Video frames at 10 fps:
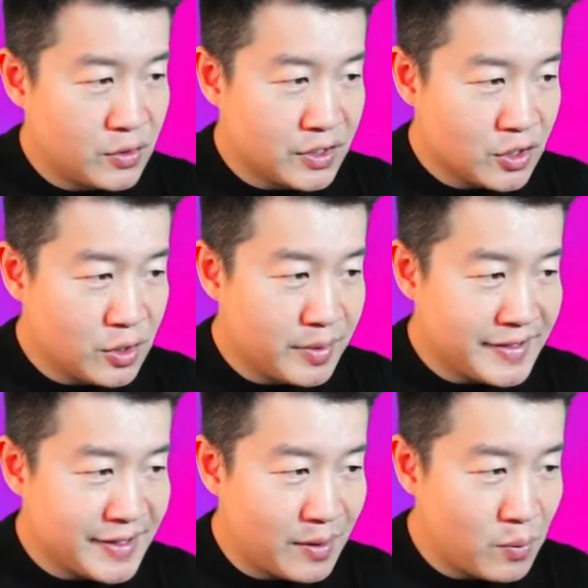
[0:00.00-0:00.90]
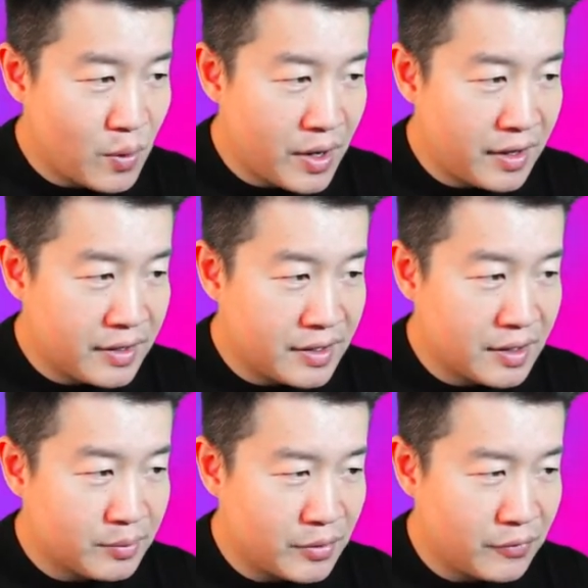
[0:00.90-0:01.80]
So it is going to be somewhere
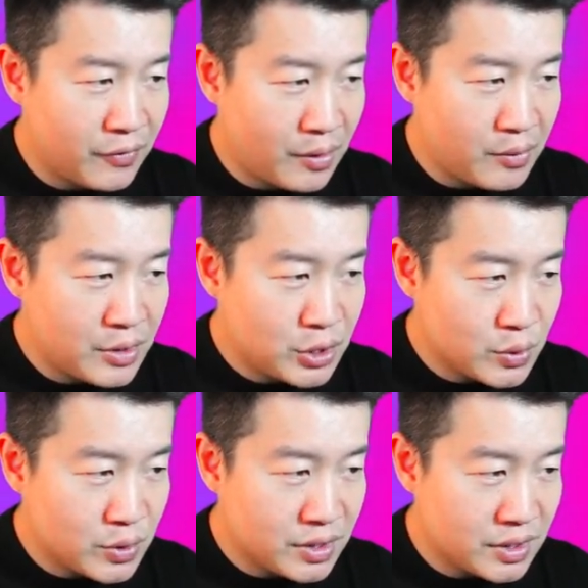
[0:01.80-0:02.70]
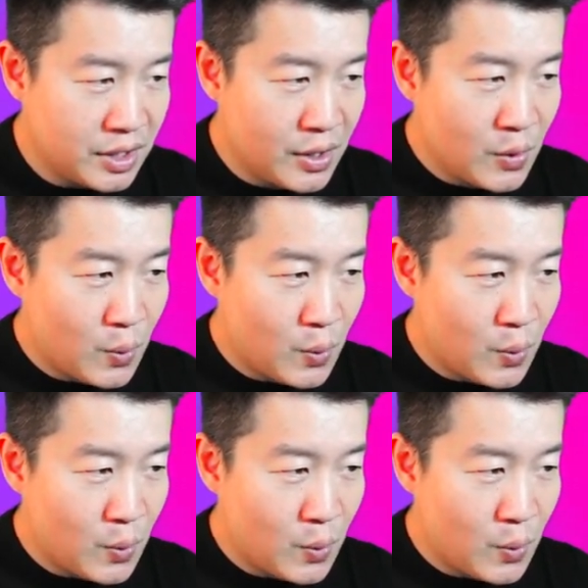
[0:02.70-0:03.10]
here. I'm not very sure